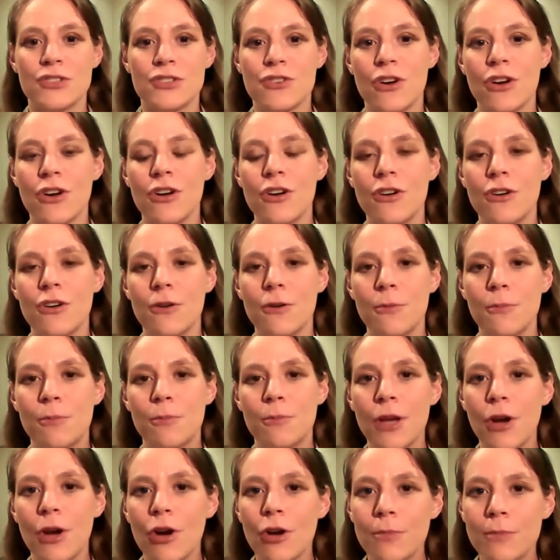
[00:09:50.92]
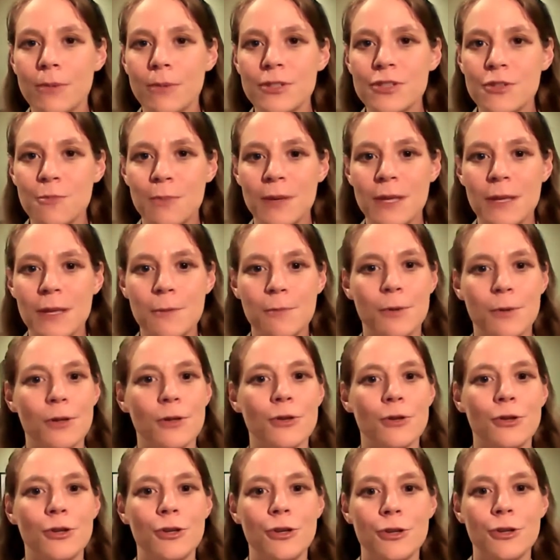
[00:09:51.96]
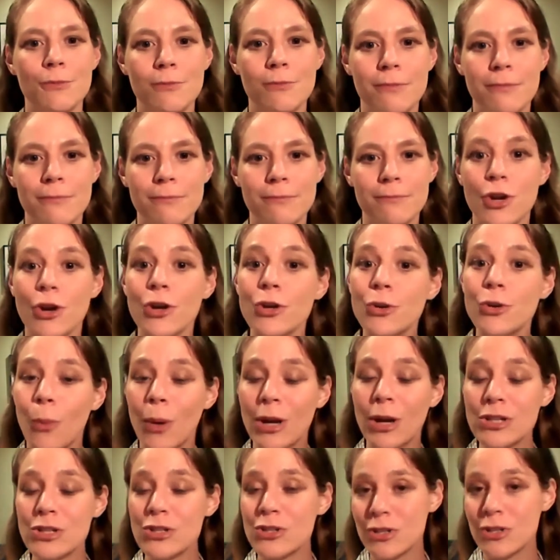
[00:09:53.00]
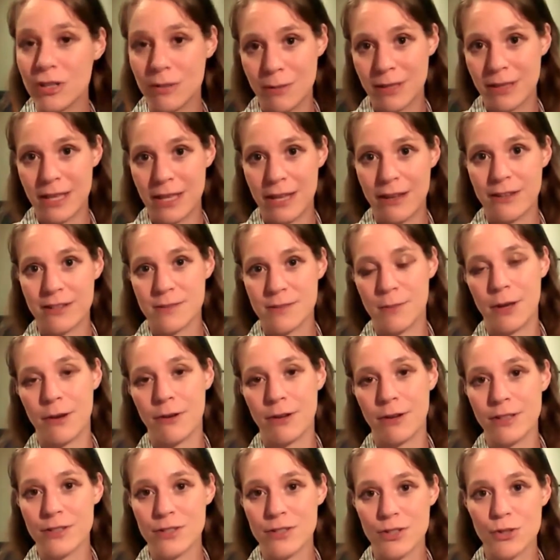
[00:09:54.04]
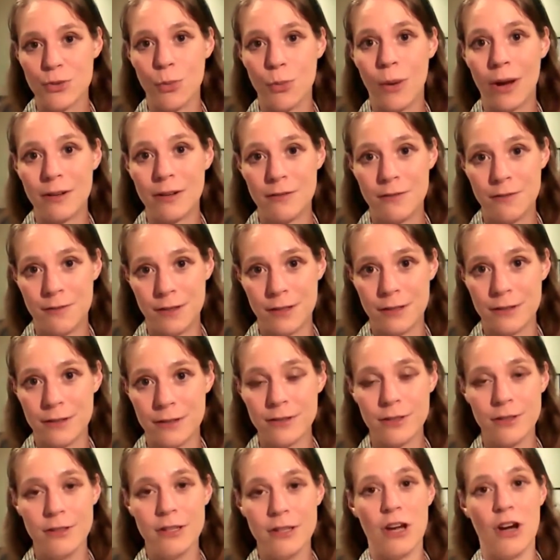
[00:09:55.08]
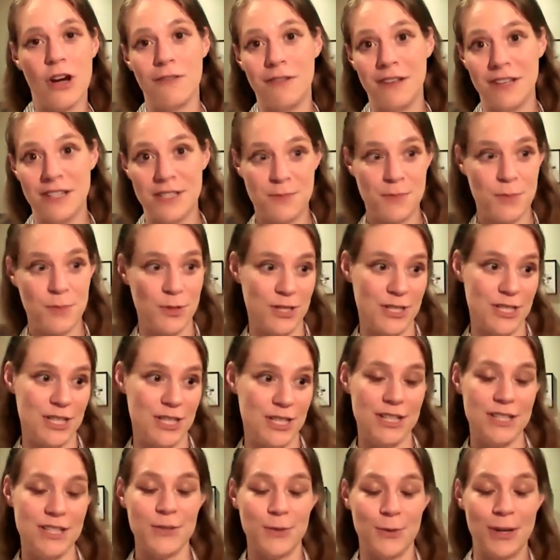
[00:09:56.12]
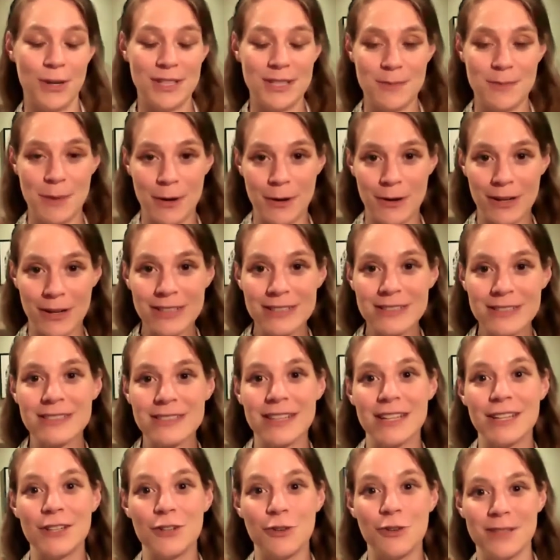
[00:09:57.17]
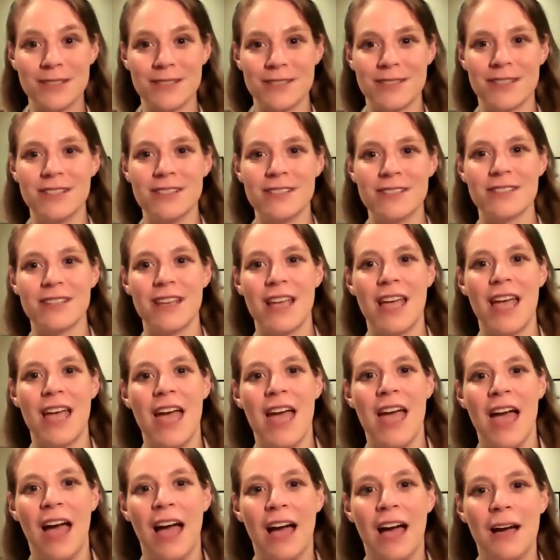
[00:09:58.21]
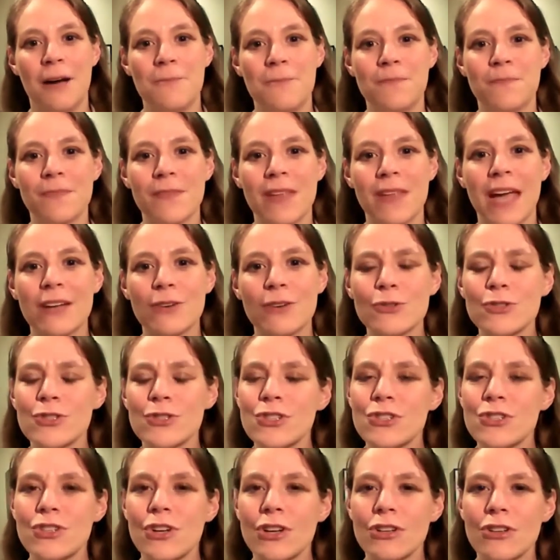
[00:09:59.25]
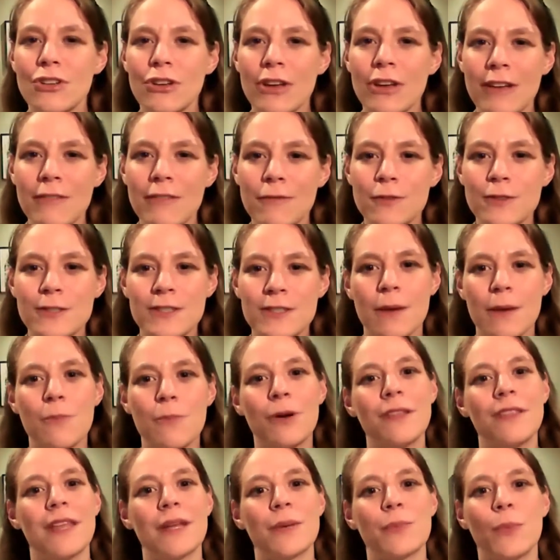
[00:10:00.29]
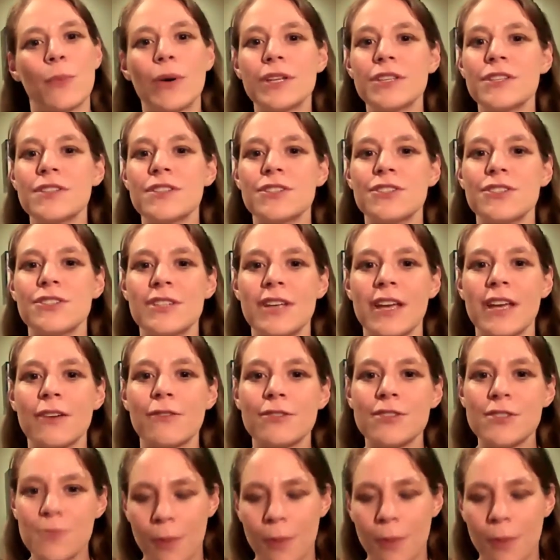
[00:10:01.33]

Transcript: So be open to people who don't want to limit their experience to one field of expertise or experience in your business. And also start looking for someone that wants to take